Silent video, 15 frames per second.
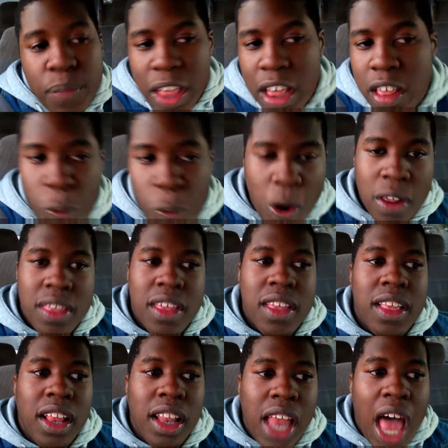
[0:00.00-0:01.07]
this
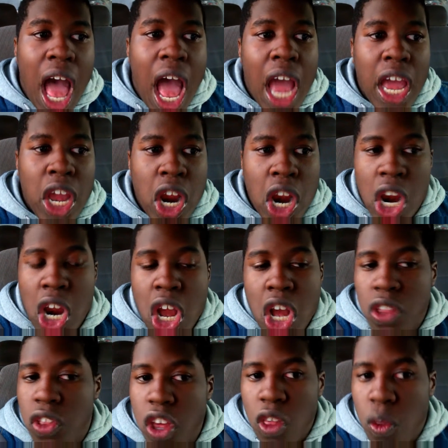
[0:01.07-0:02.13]
person's a liar,
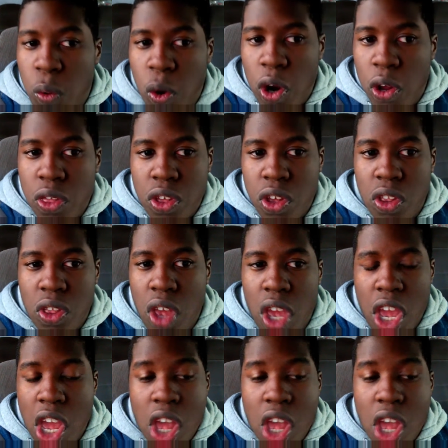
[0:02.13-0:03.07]
this person